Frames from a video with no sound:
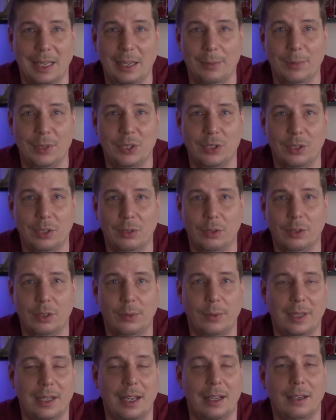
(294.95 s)
and we still don't
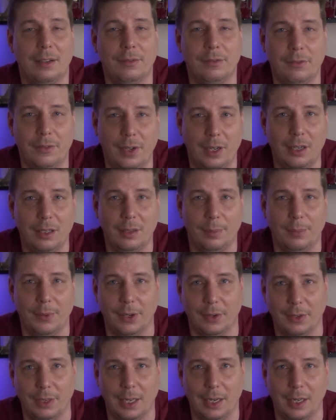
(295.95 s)
know what kind of volume
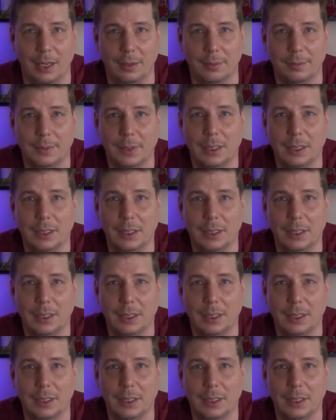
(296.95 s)
they're getting.